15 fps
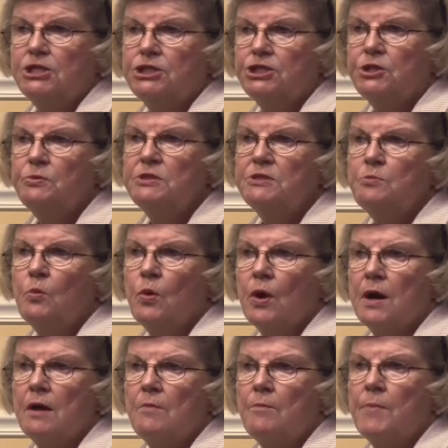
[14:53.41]
She was
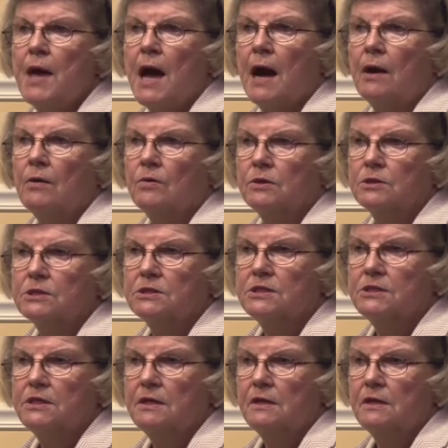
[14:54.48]
more empowered,